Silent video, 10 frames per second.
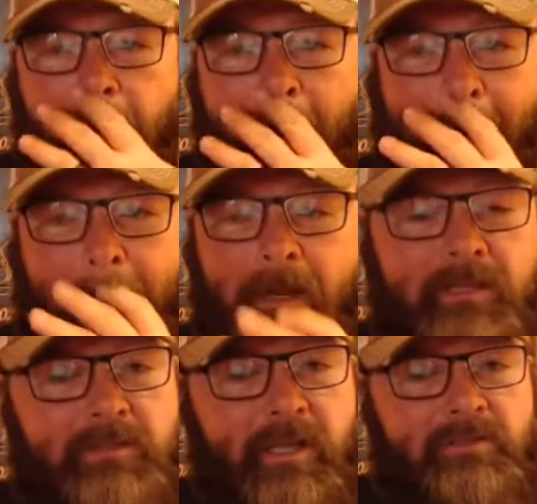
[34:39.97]

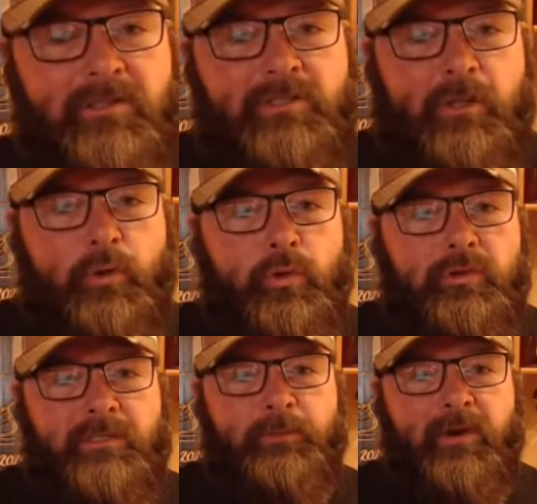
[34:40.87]
And it's such a cool
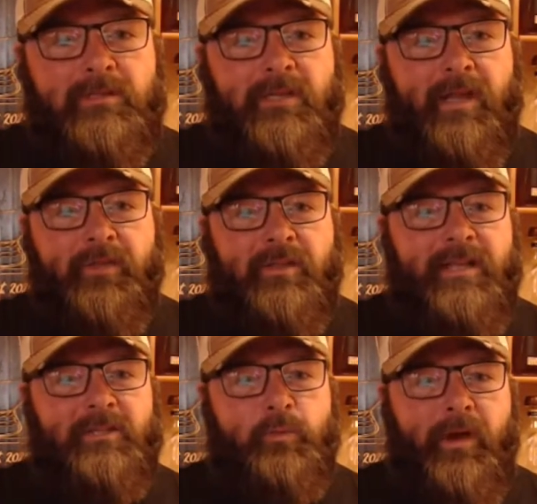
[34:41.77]
experience. And I think
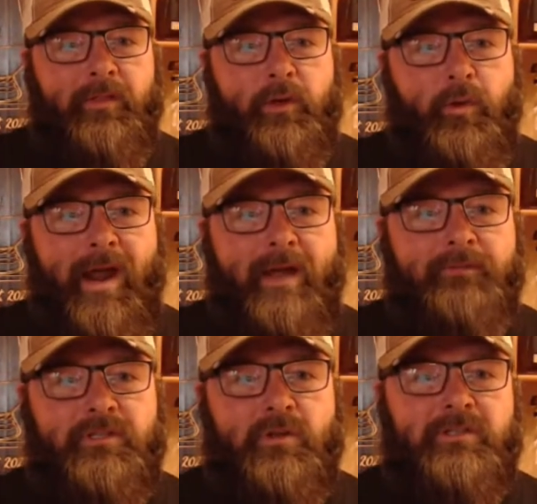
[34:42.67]
that's why the craft
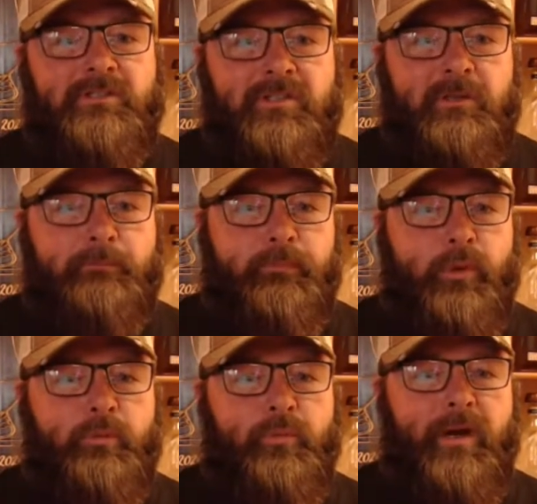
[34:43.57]
is on such a
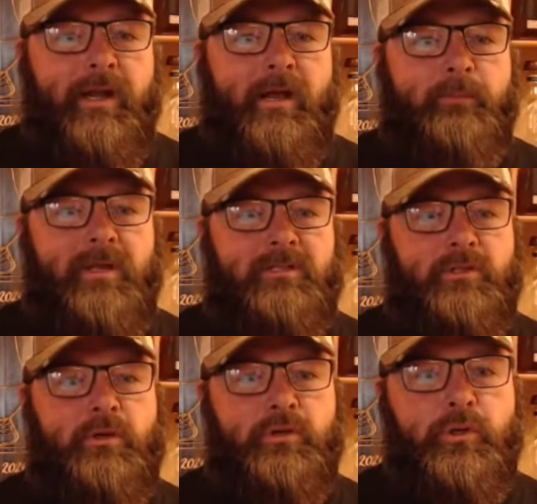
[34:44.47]
boom right now, because
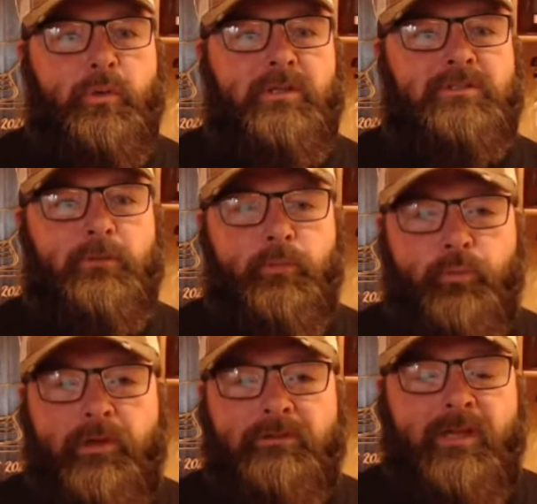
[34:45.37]
they're doing some
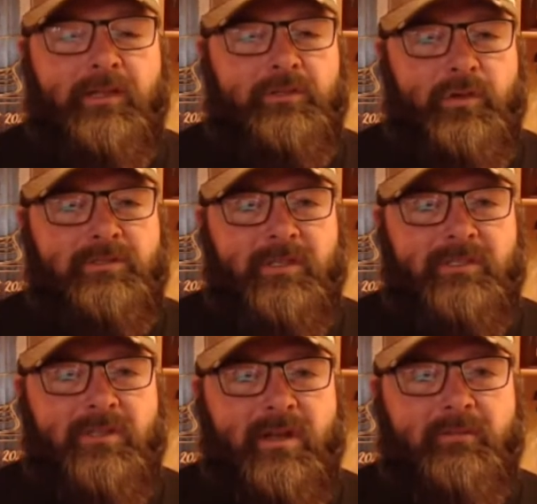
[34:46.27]
really interesting
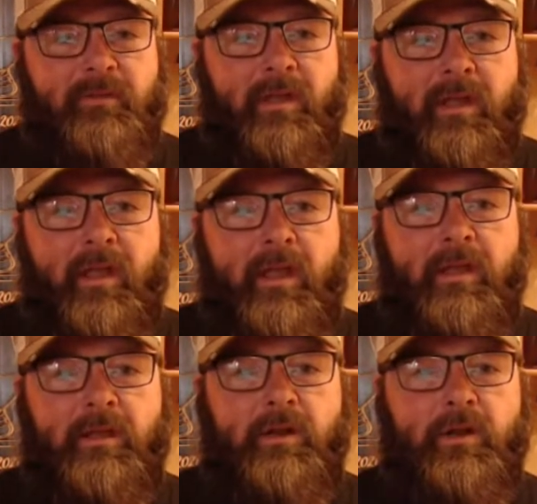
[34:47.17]
stuff.
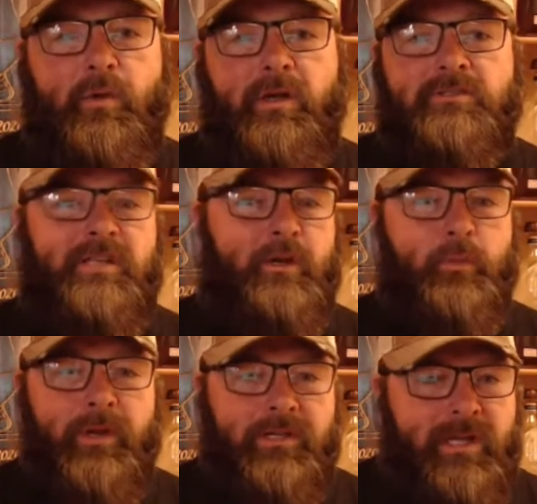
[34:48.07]
You know, Cedar
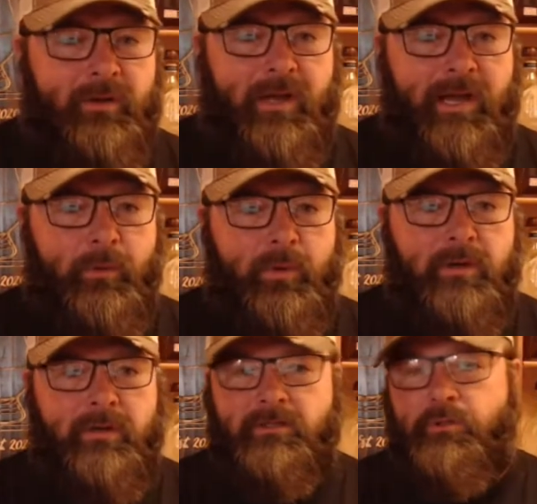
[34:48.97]
Ridge out in Iowa
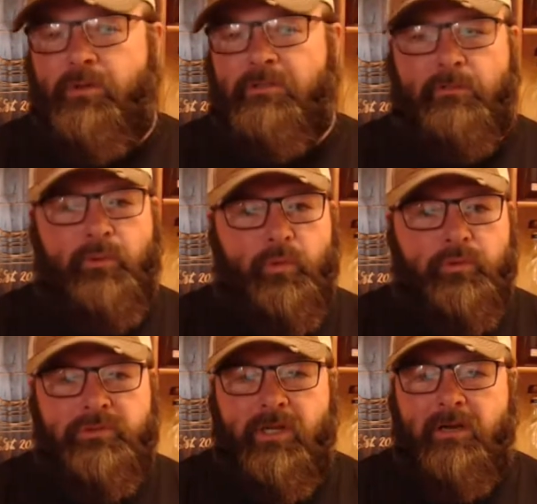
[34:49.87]
is doing some cool
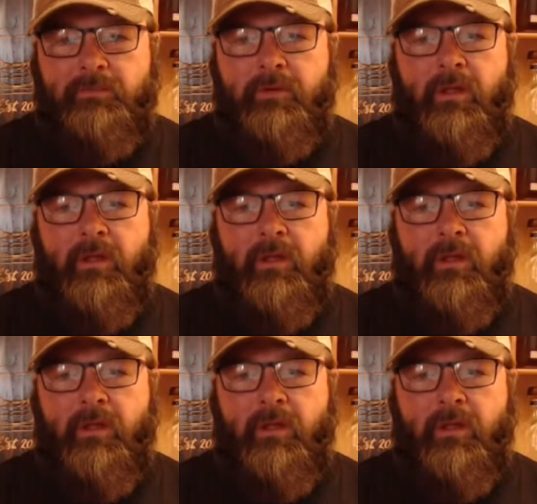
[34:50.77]
stuff.